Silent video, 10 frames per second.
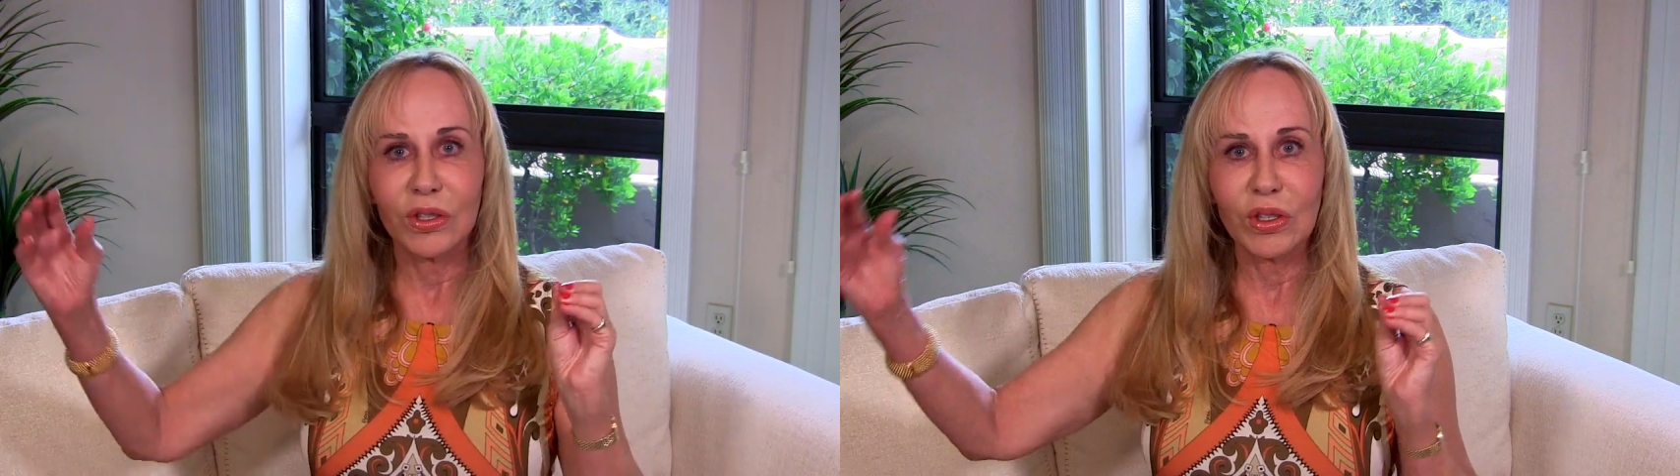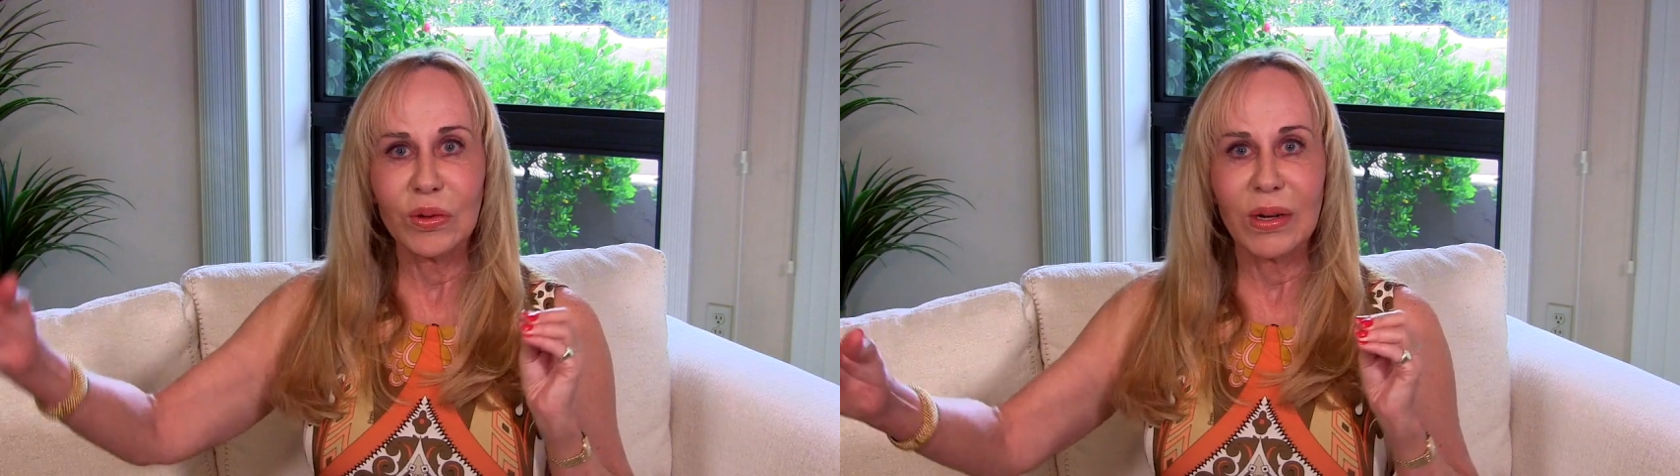
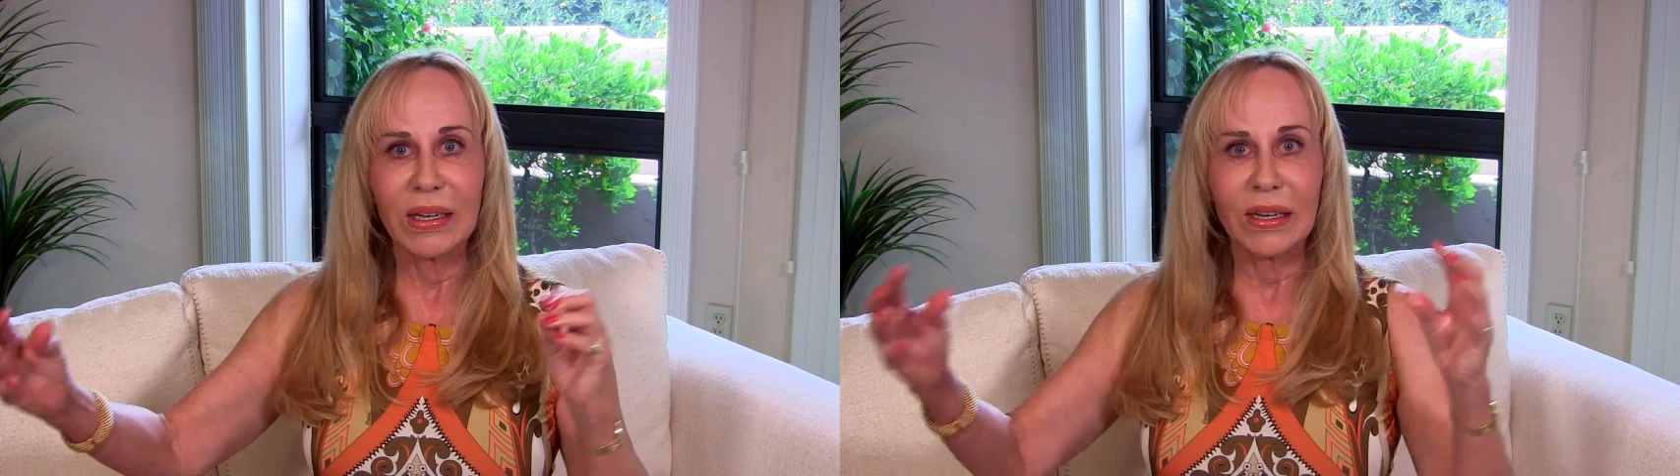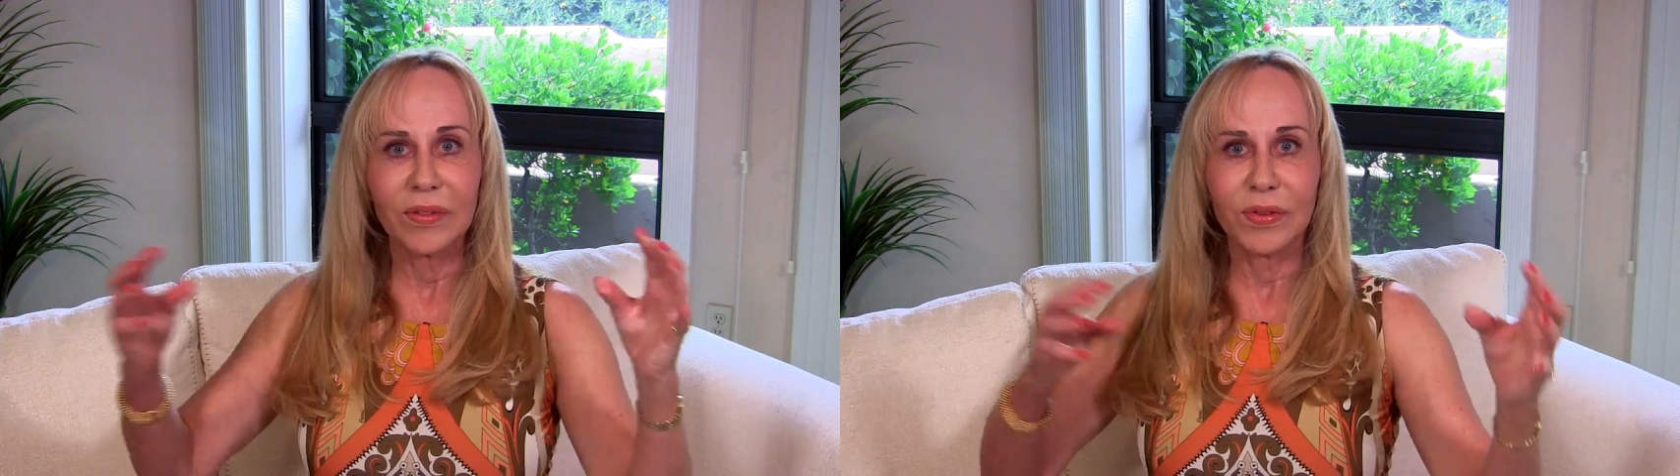shooting
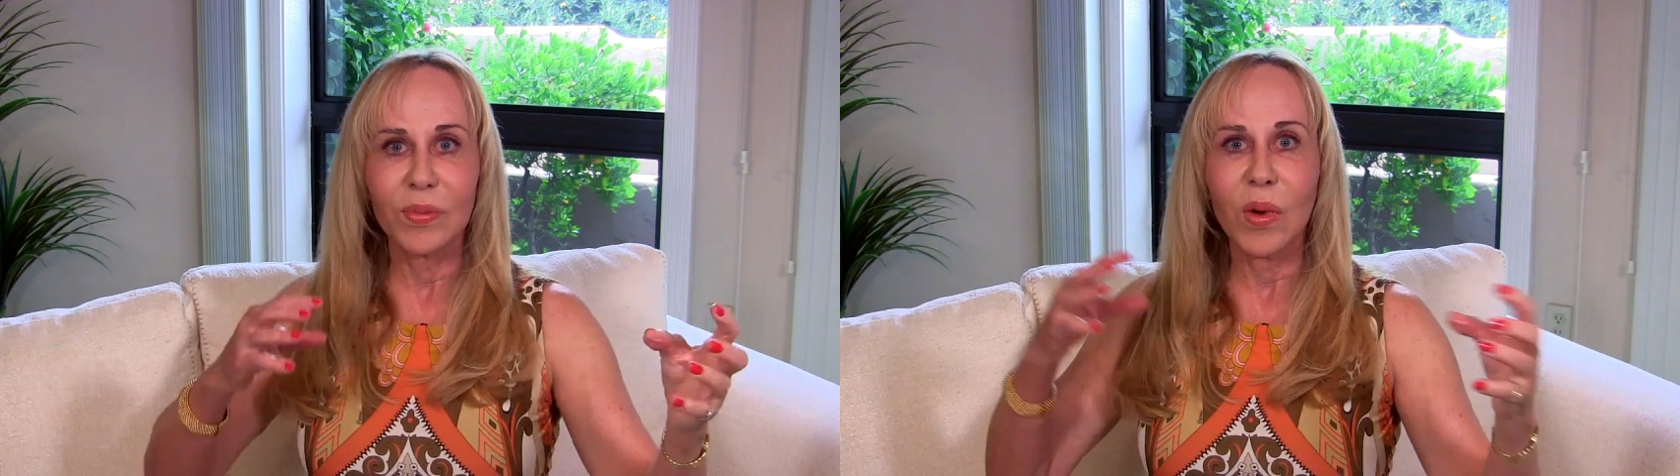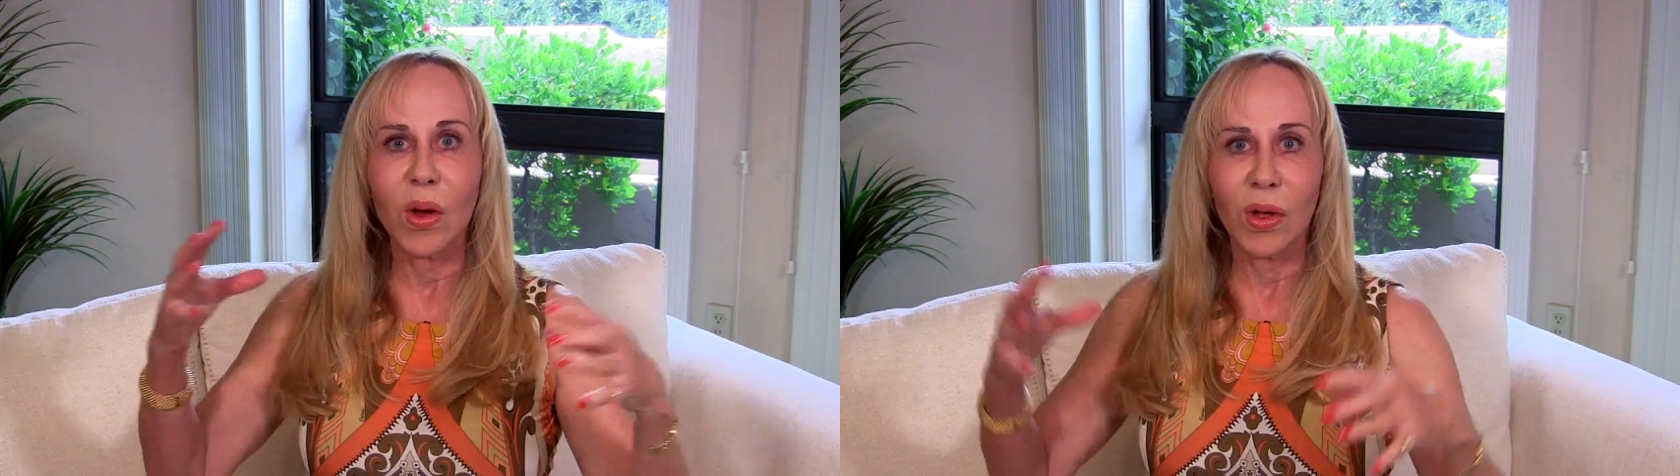it
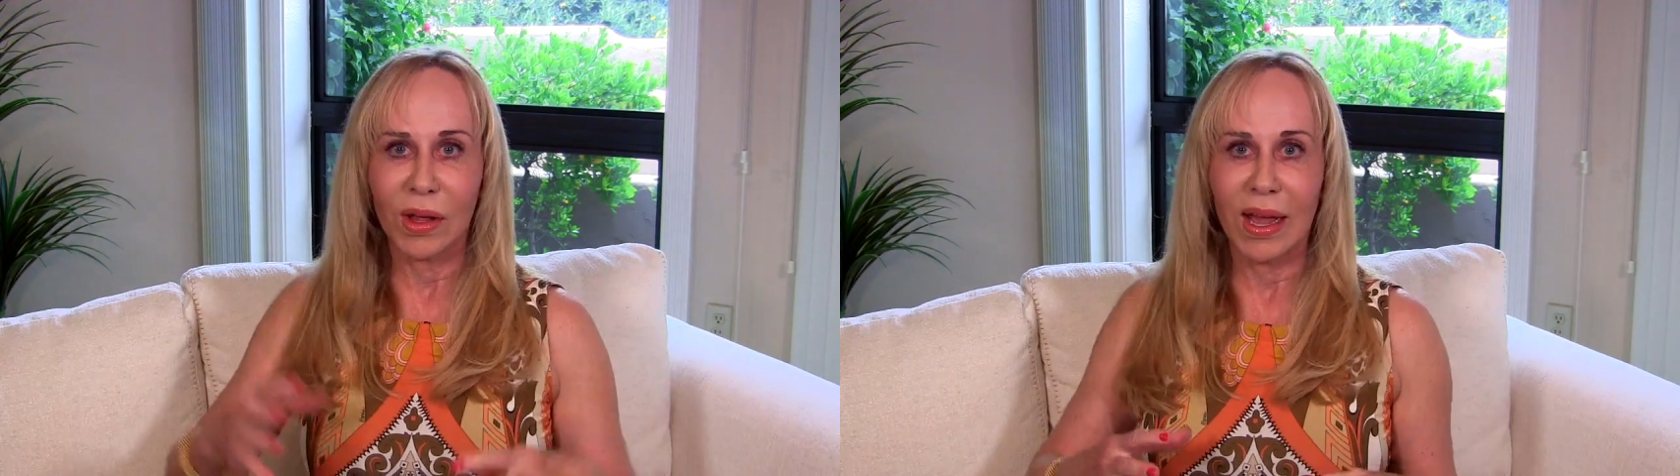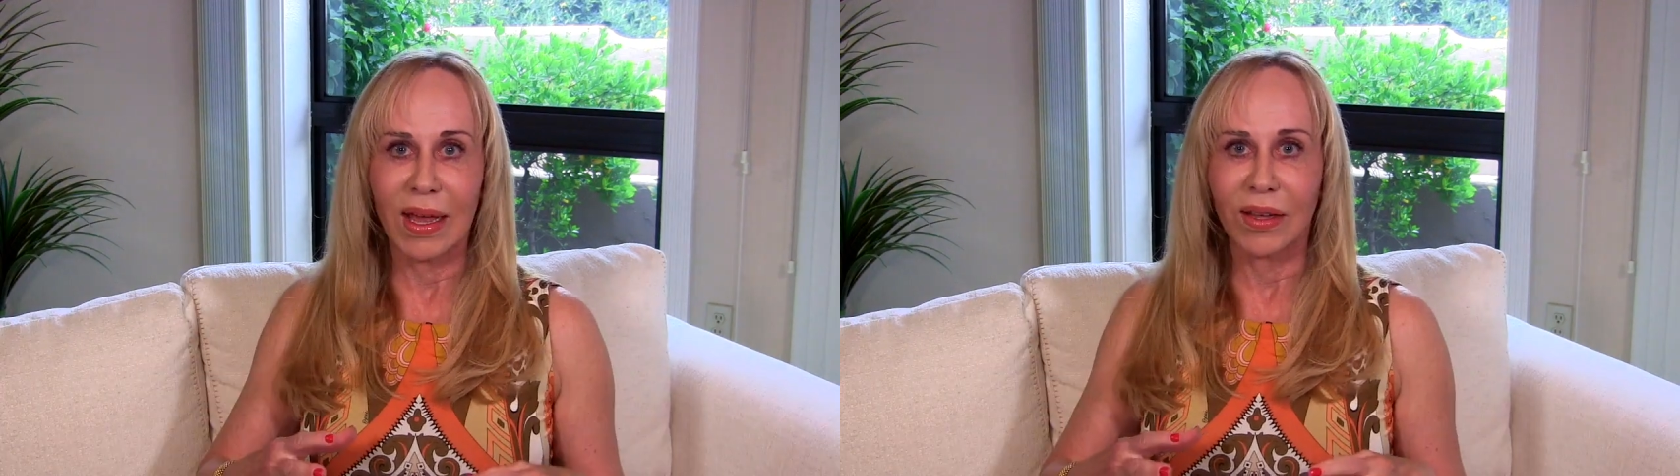from
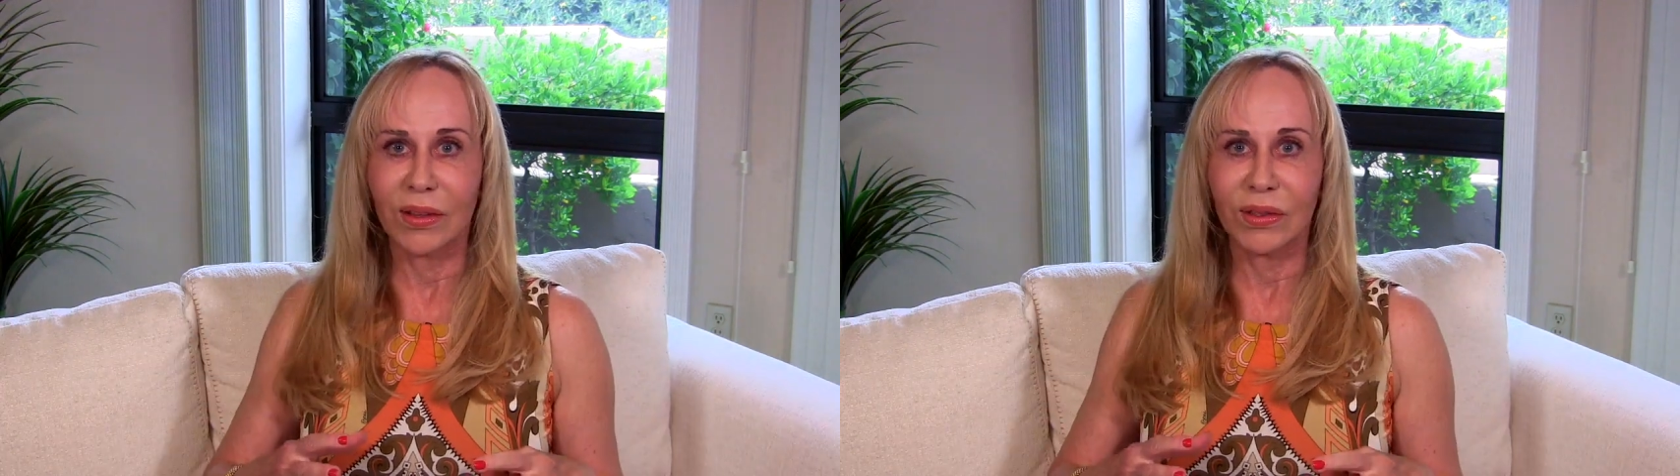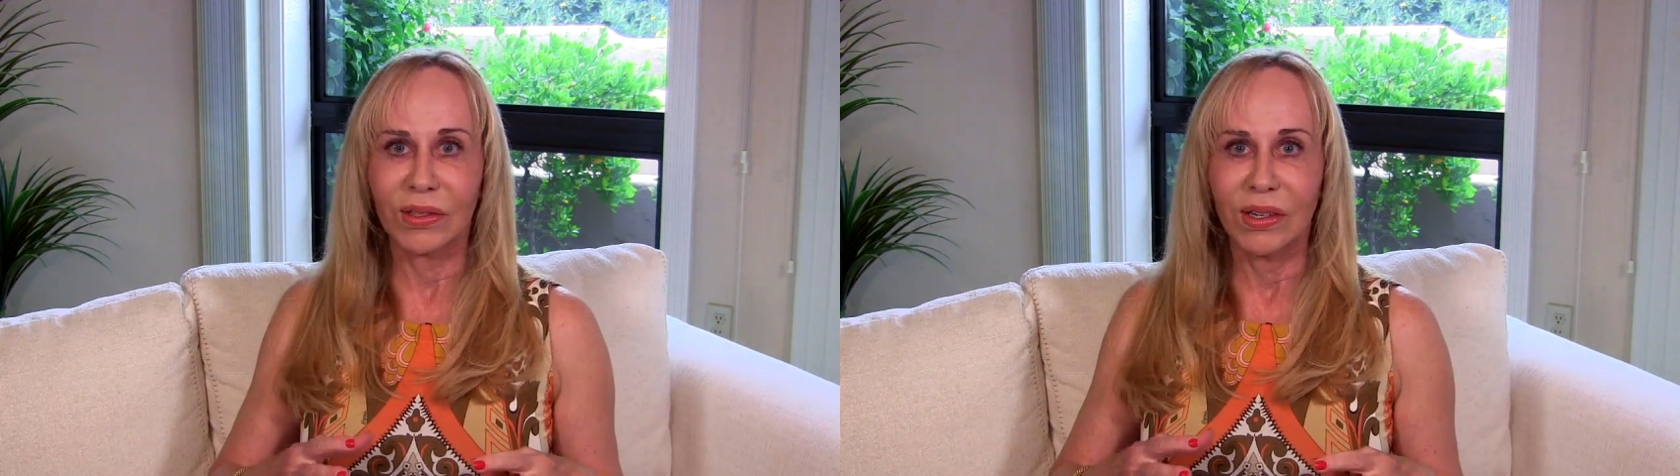all
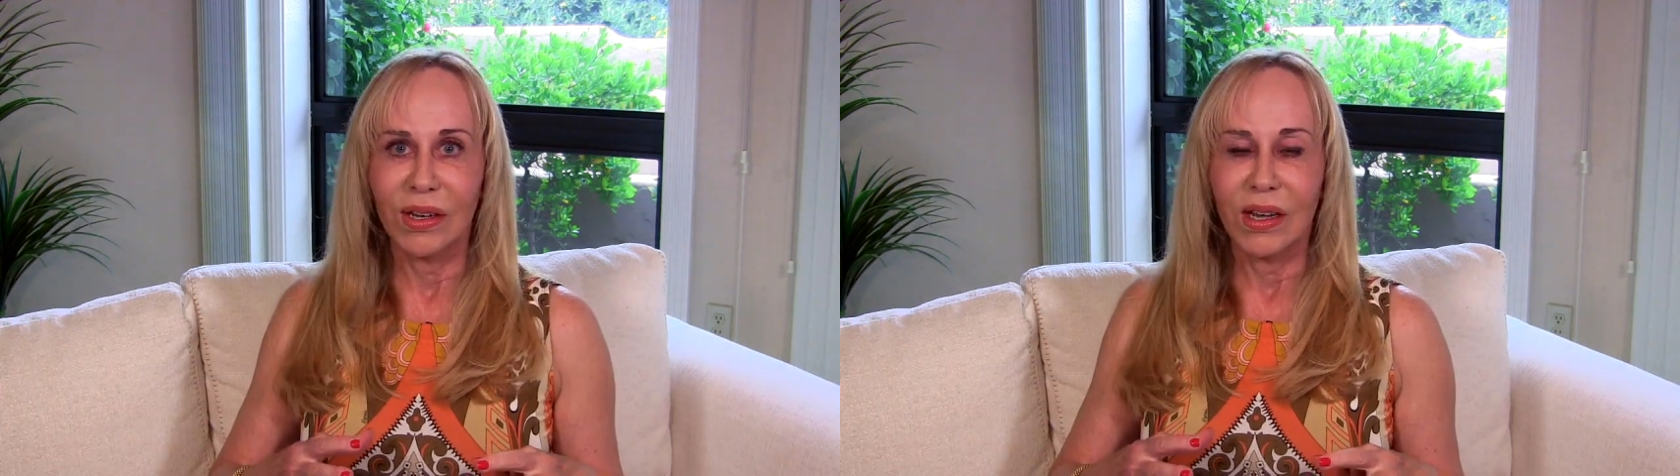angles.